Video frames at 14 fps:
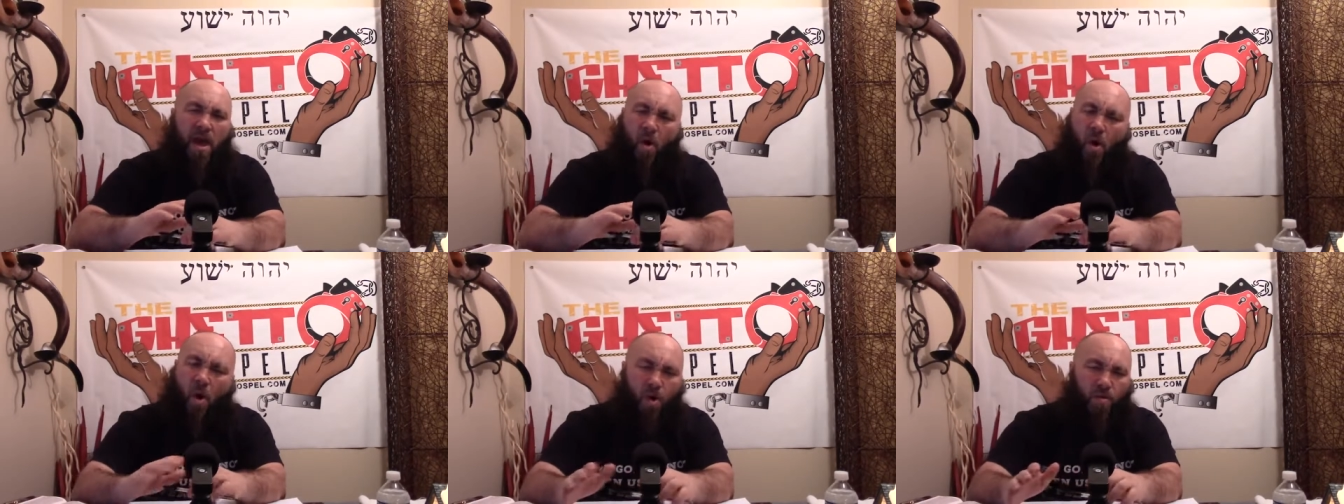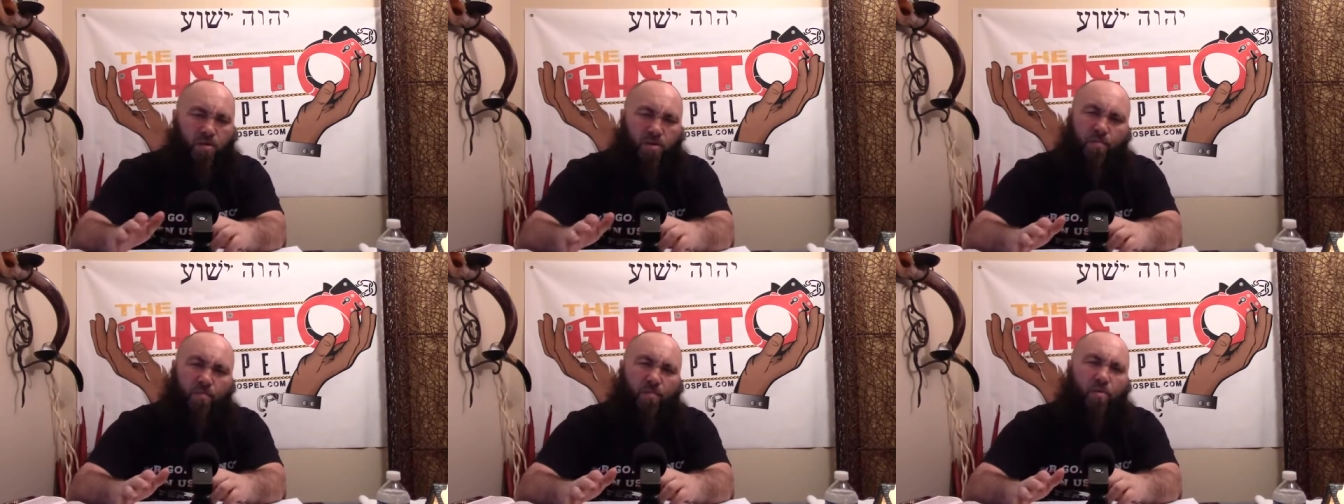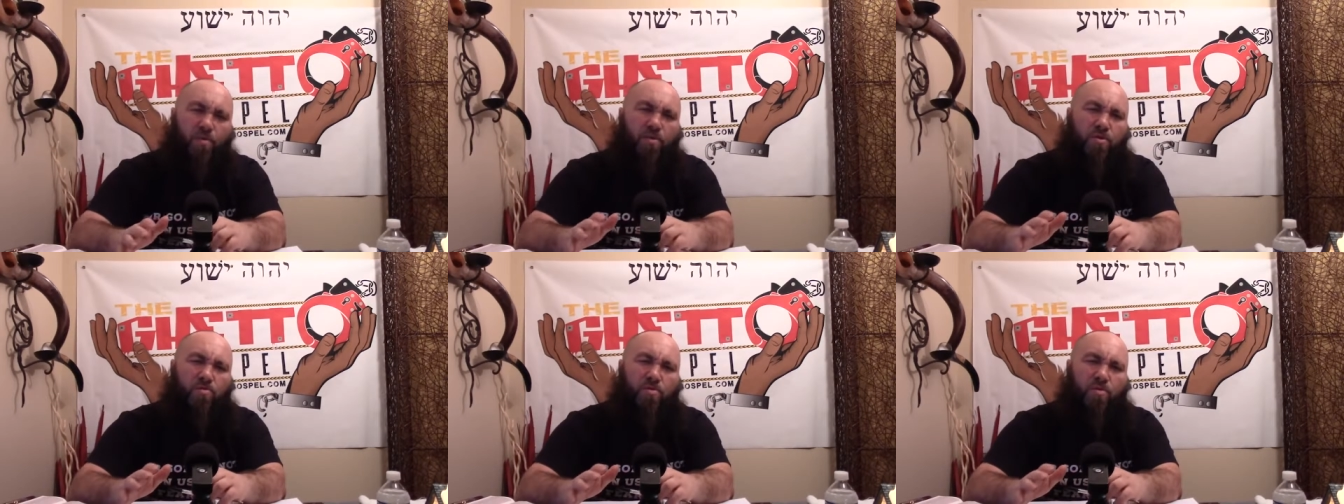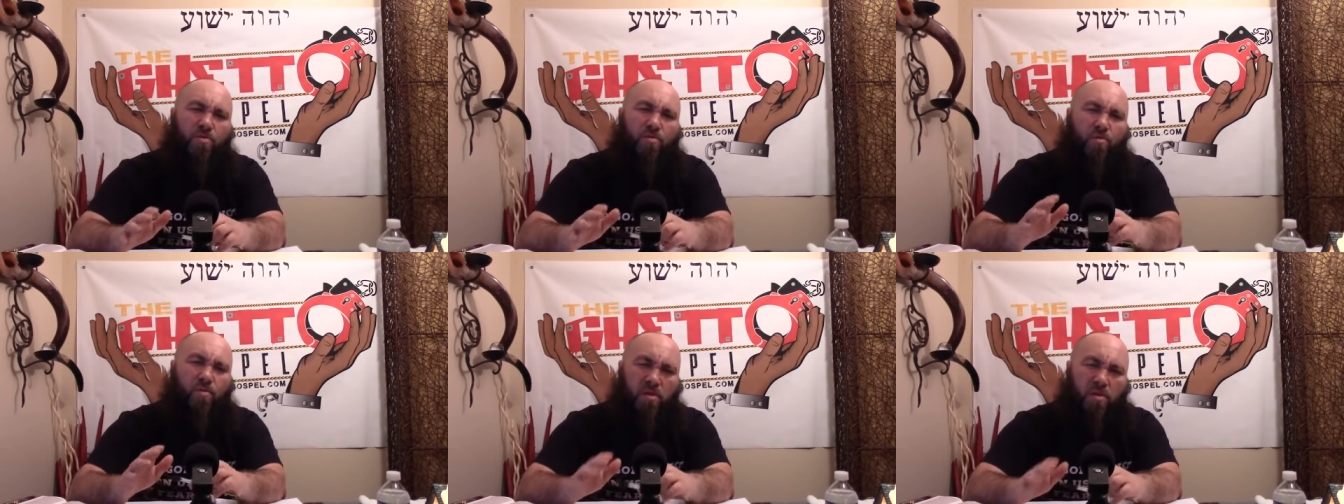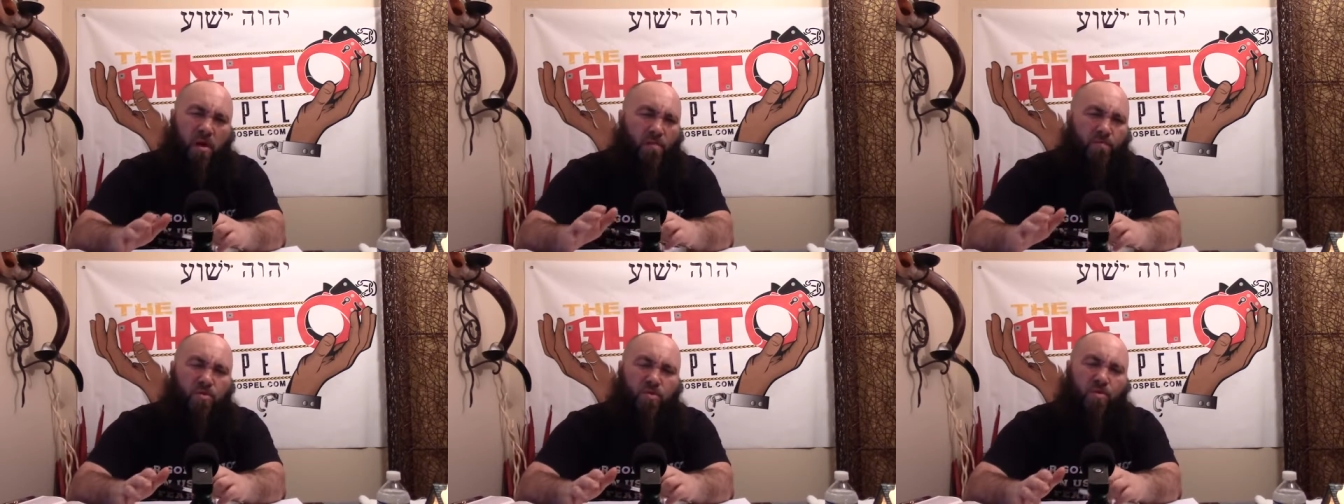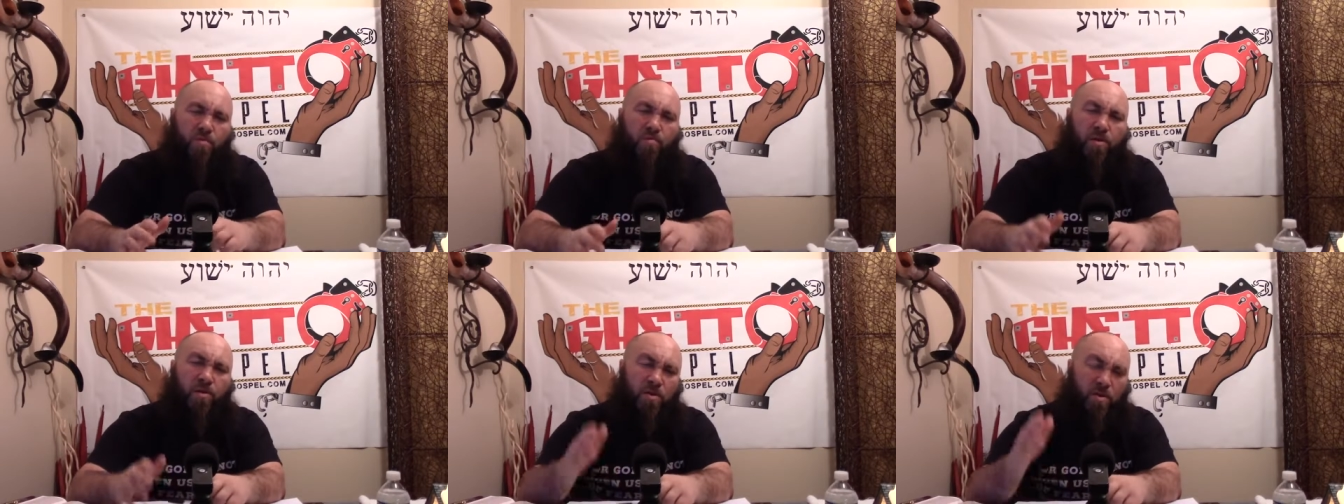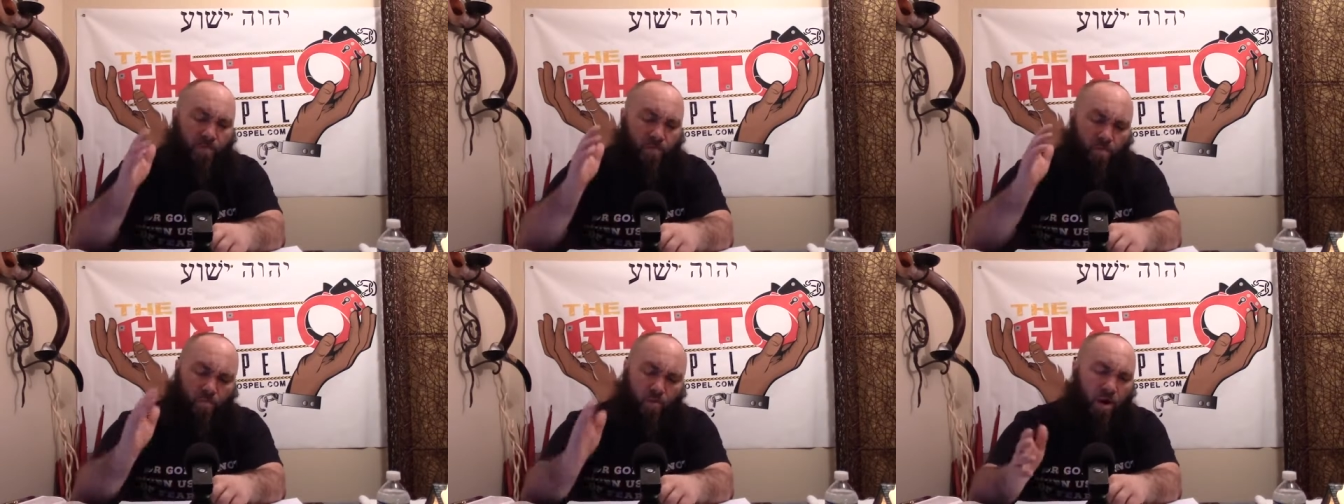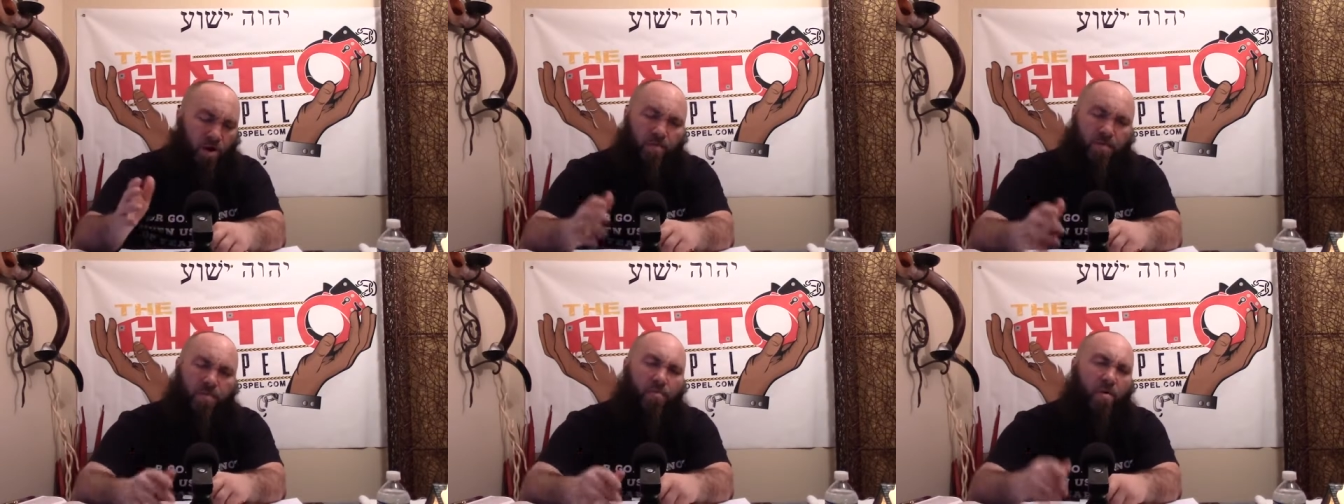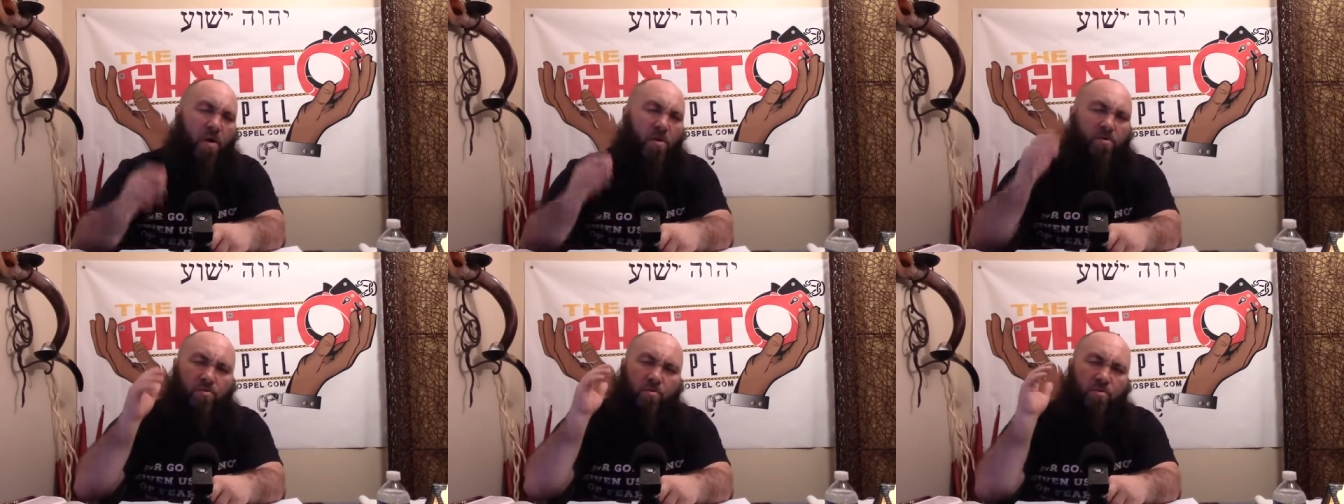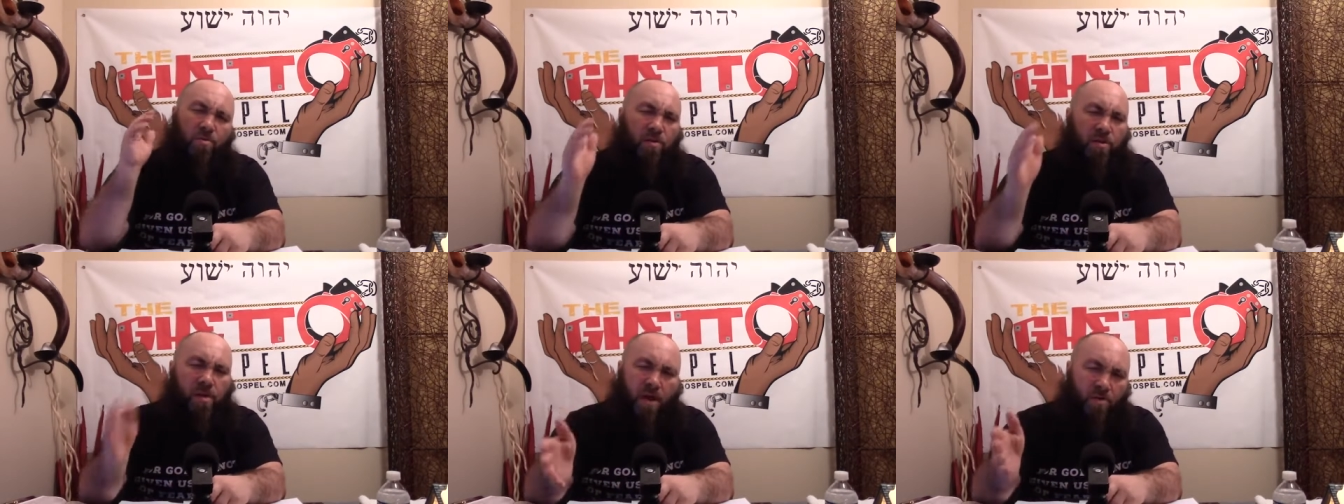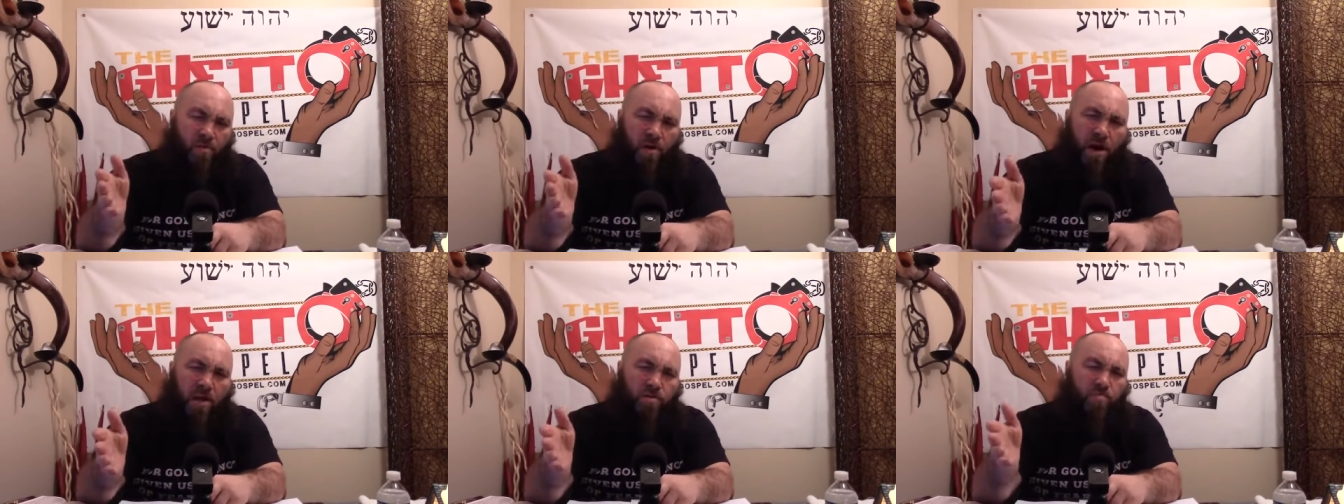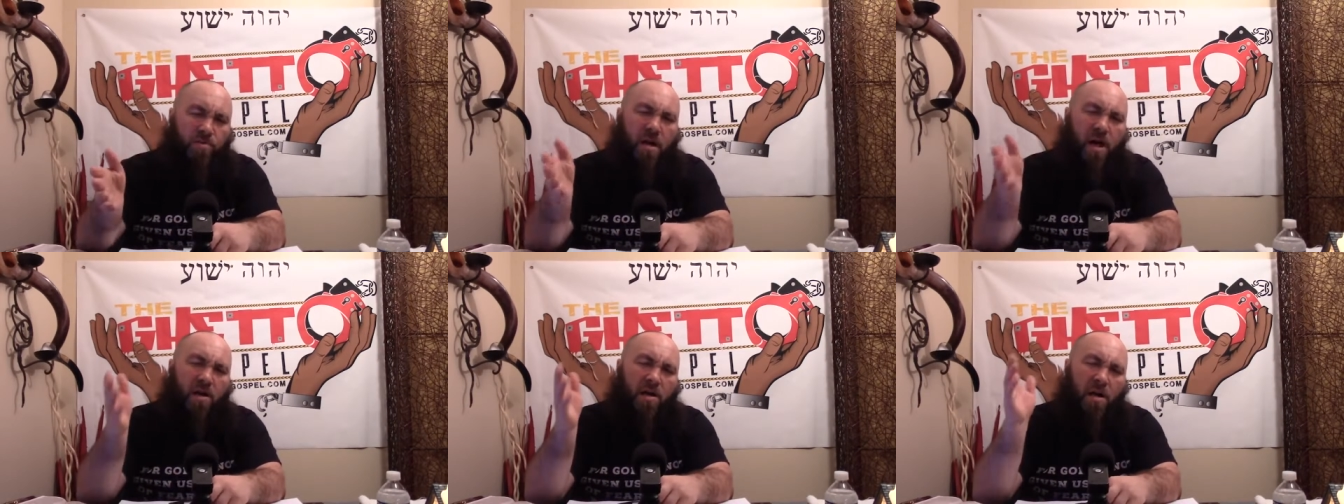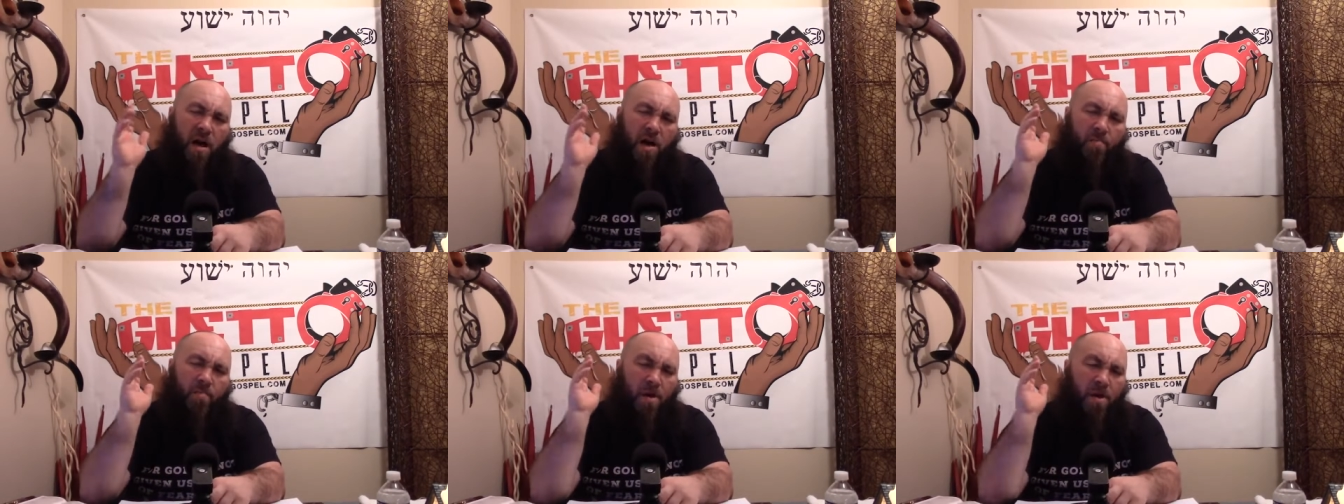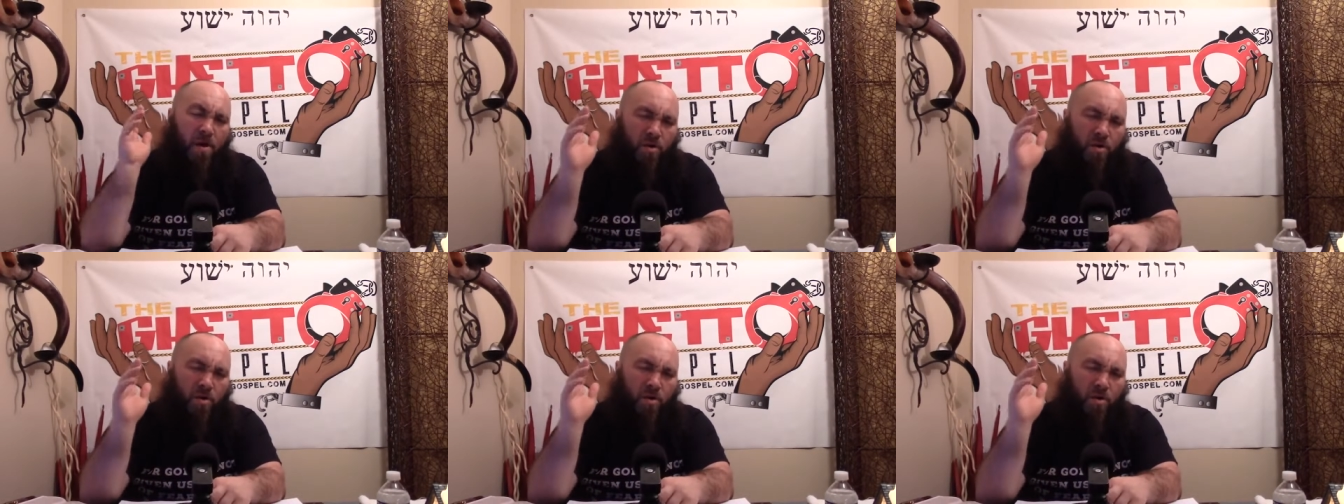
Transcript: all the support you do. We love you so much. And if you want to be a partner, go to the ghetto gospel dot com.